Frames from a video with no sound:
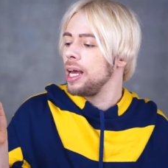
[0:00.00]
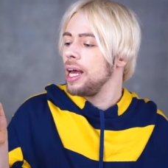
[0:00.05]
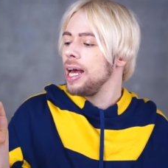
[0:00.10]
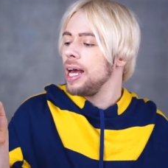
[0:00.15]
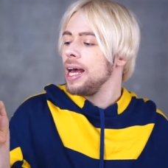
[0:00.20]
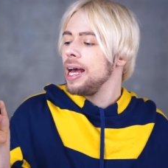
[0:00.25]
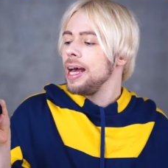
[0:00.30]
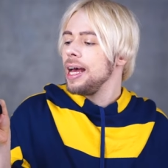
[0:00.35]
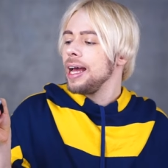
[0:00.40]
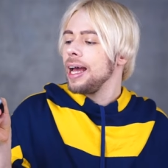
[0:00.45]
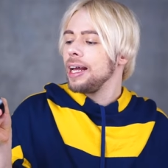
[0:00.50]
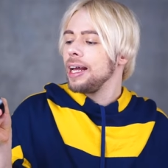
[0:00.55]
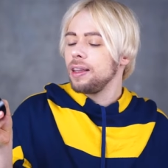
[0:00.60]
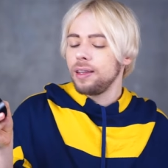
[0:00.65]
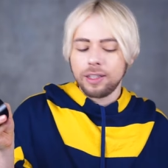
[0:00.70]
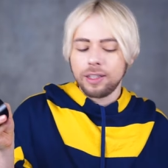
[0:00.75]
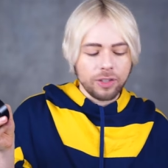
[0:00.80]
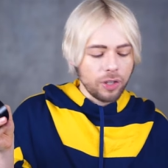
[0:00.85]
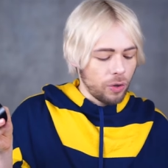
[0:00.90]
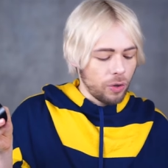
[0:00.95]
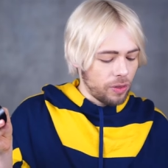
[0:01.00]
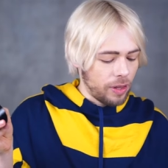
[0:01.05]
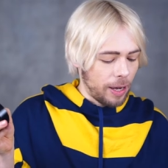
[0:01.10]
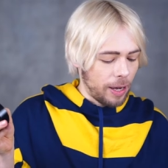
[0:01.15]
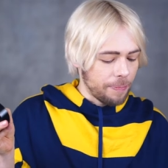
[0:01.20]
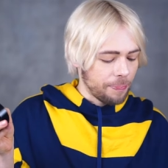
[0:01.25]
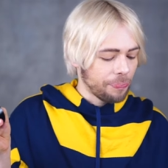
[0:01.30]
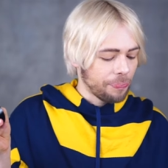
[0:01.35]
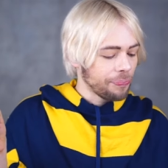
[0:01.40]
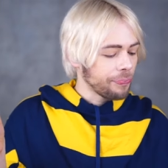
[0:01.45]
I? It, so
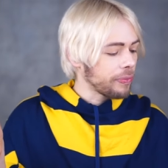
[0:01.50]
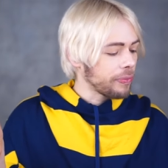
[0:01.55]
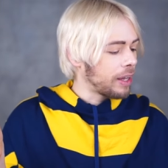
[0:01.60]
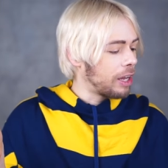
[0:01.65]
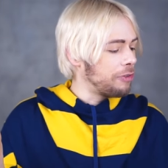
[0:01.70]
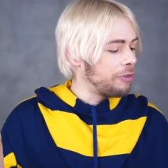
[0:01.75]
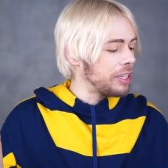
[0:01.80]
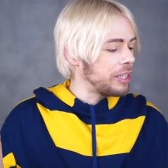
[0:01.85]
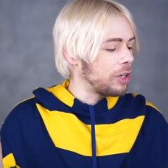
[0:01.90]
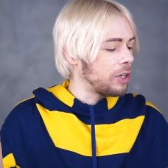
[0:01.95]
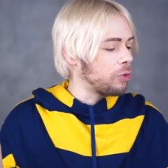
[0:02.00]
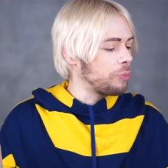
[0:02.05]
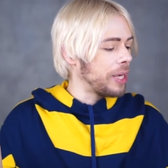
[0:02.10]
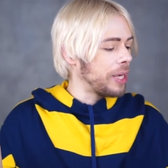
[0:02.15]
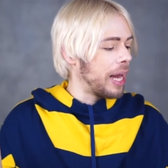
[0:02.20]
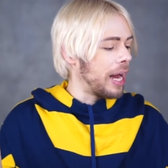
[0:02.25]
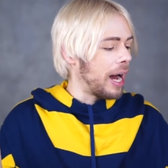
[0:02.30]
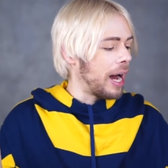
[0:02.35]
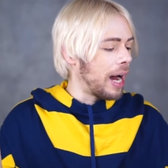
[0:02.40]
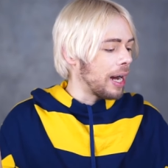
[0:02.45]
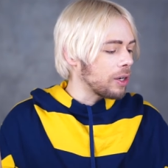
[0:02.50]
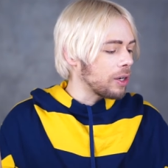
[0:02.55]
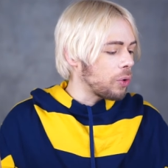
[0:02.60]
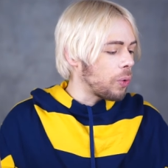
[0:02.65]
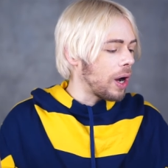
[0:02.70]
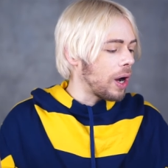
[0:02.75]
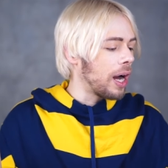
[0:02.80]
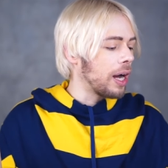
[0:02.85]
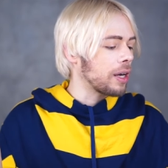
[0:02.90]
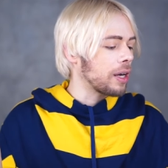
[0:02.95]
the Vitalumiere
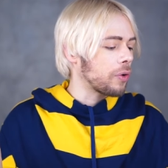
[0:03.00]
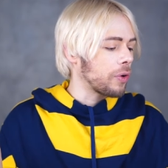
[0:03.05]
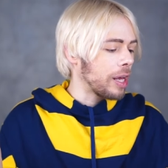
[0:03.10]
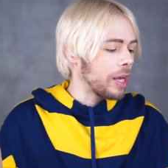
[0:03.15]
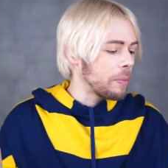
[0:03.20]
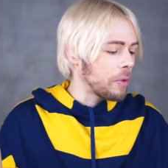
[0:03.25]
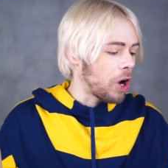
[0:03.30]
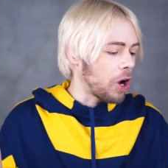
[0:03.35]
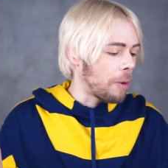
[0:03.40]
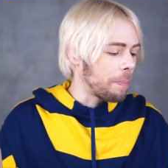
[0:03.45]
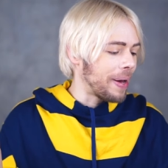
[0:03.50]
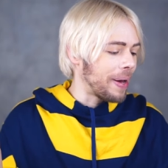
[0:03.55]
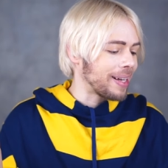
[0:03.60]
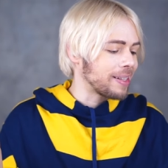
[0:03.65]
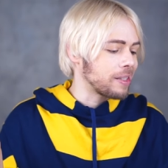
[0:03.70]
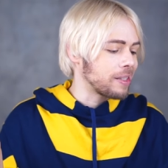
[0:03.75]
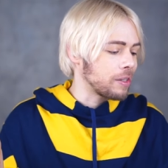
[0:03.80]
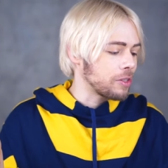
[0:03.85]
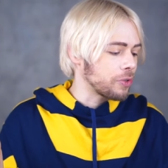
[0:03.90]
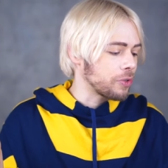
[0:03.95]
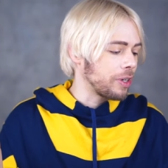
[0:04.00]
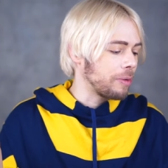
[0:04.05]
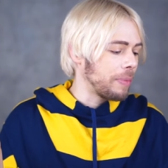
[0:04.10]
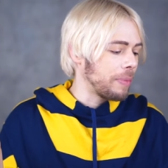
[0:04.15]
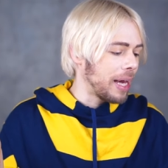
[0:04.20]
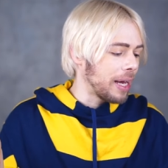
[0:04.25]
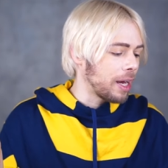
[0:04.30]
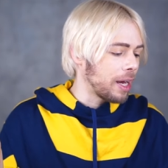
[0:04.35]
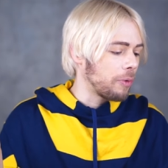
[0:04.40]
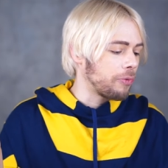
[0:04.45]
Aqua Cream Compact Sunscreen
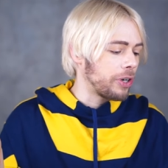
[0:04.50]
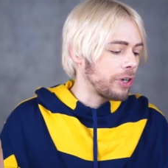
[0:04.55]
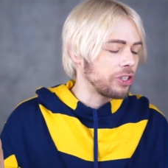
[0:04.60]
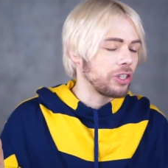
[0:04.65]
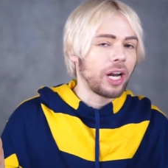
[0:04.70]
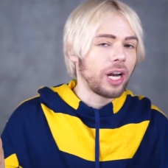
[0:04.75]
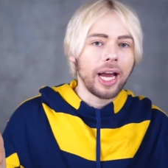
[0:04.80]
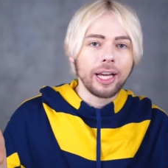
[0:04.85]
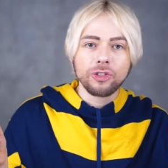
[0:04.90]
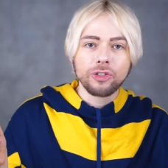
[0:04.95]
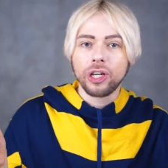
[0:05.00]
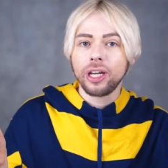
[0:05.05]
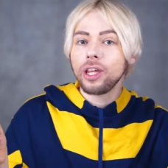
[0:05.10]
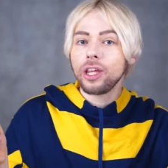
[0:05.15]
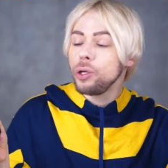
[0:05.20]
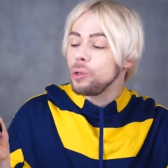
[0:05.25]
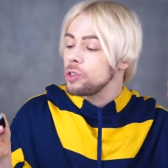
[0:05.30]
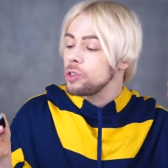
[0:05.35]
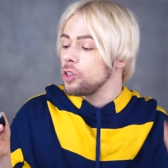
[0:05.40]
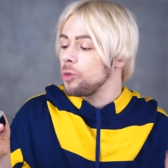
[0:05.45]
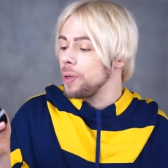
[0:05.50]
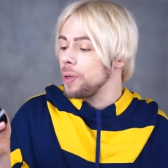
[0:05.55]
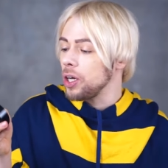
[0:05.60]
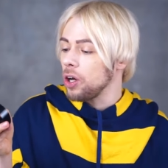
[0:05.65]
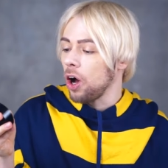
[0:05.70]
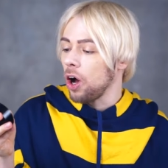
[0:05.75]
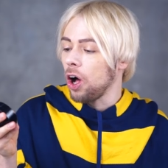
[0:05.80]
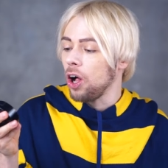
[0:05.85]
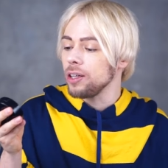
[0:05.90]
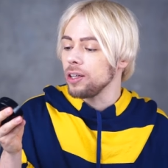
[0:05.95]
Makeup, Fresh and Hydrating, used to be
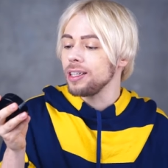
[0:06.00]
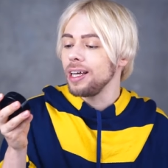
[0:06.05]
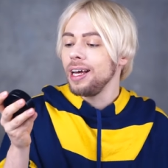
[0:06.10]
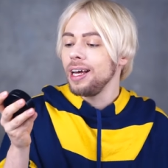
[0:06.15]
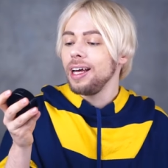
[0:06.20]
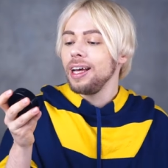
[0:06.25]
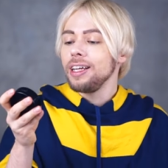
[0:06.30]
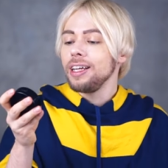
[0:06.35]
called